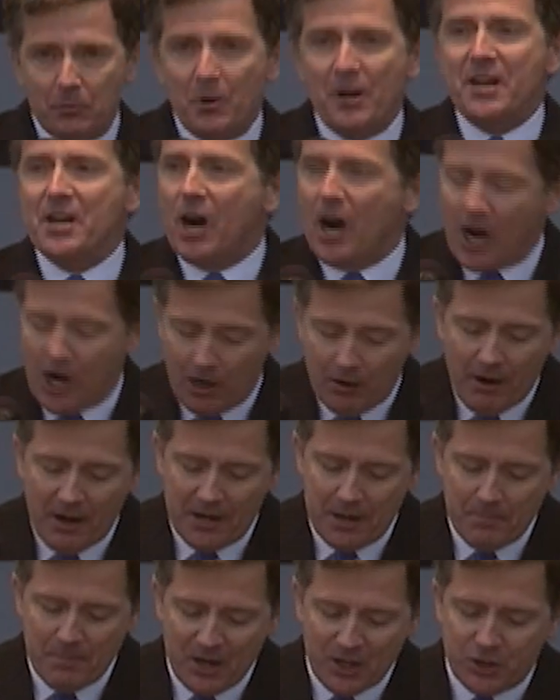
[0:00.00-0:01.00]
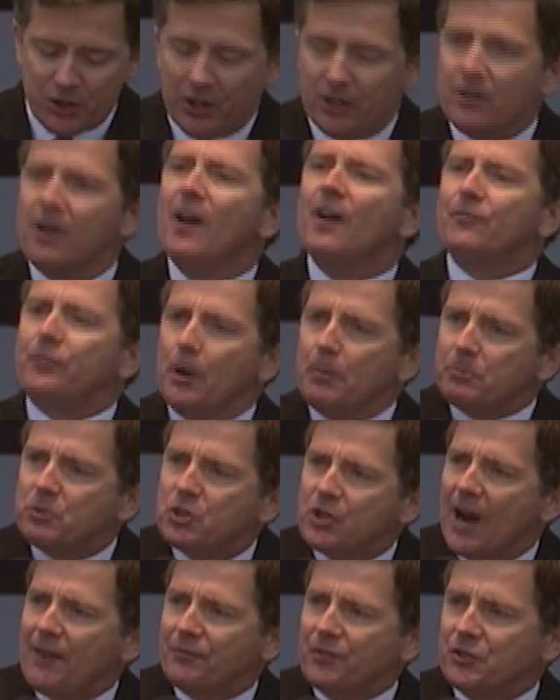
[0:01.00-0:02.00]
we are on a mission from
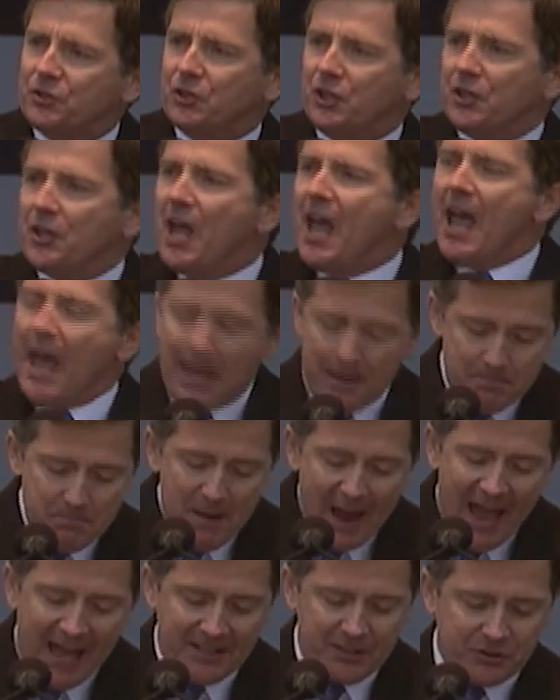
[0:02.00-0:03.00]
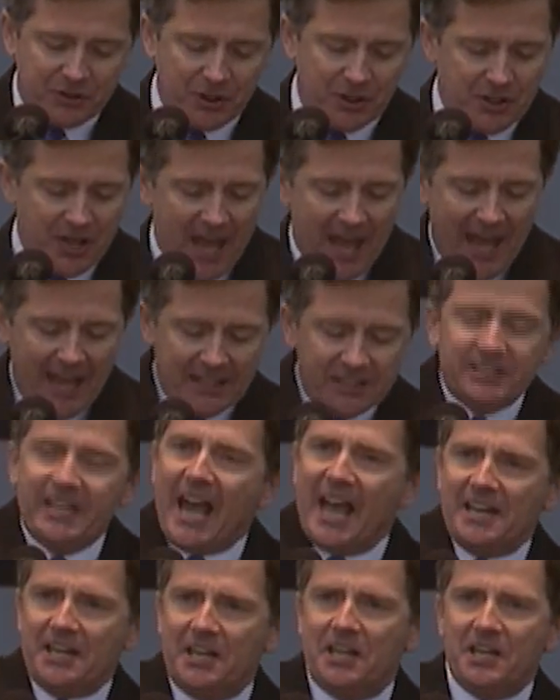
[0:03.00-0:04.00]
Jefferson and Madison and
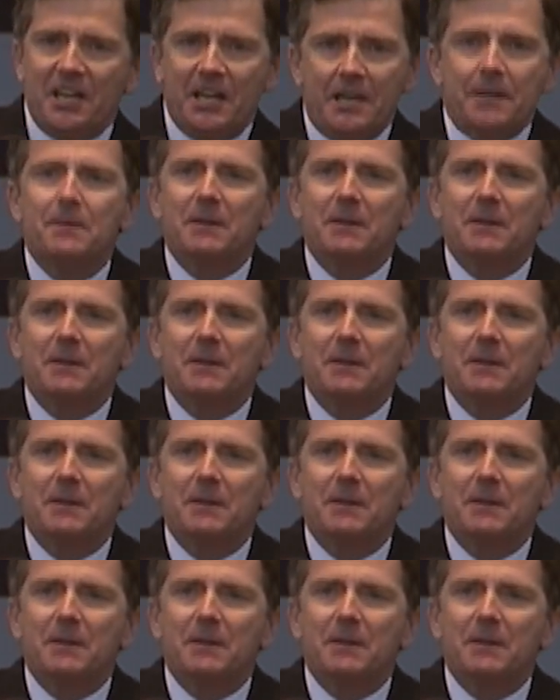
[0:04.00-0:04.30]
Kennedy.